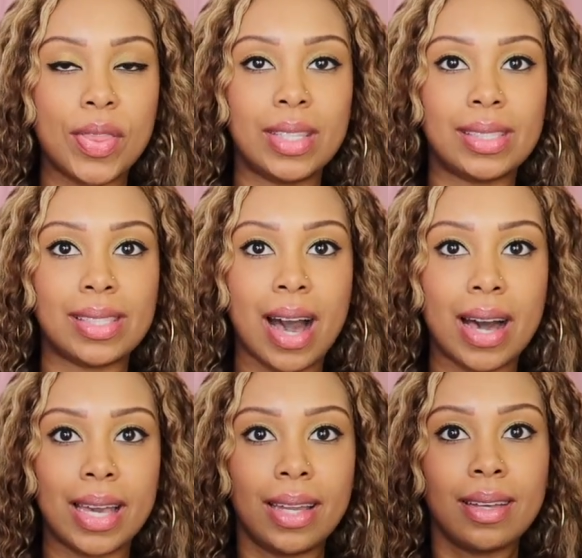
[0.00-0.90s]
the
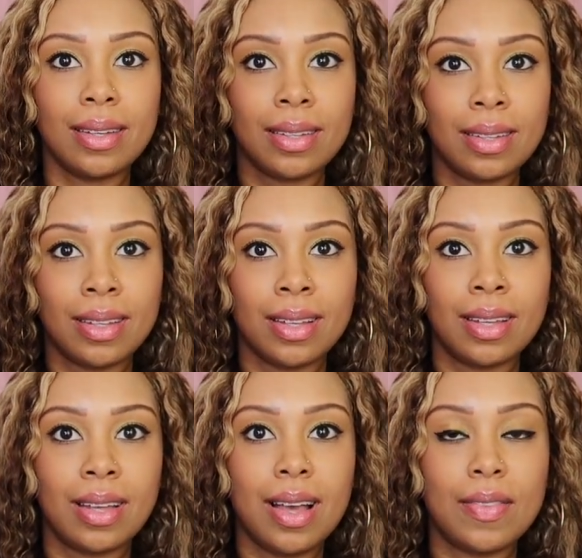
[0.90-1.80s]
side
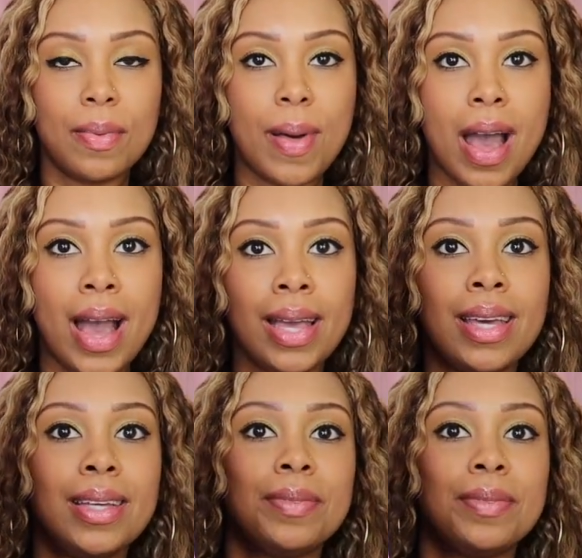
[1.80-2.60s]
of the bag.